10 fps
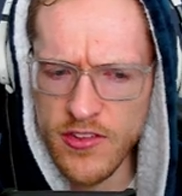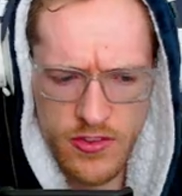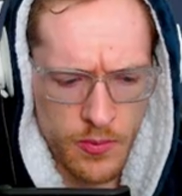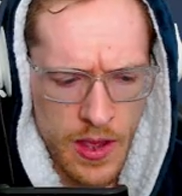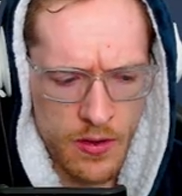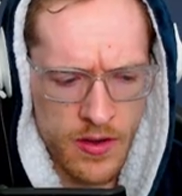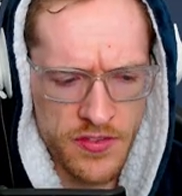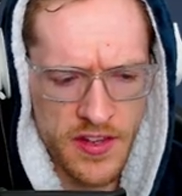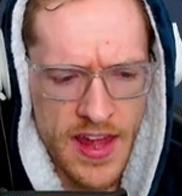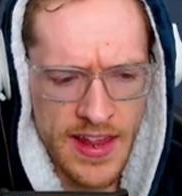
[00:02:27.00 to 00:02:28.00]
as well. Let's
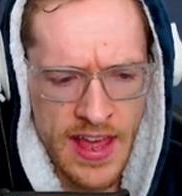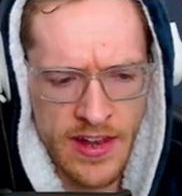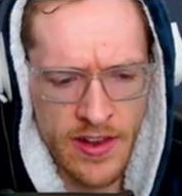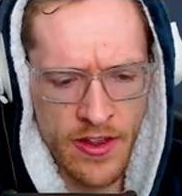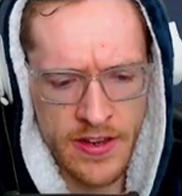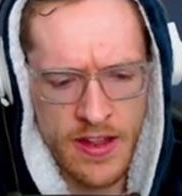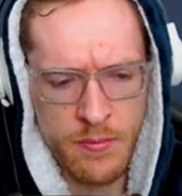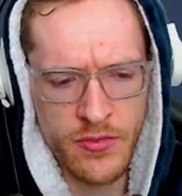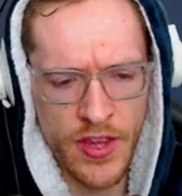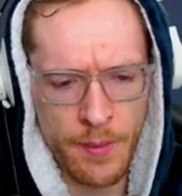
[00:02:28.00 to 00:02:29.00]
see that again. Look, he
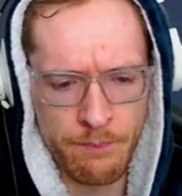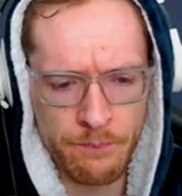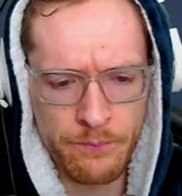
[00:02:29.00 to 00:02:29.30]
comes in.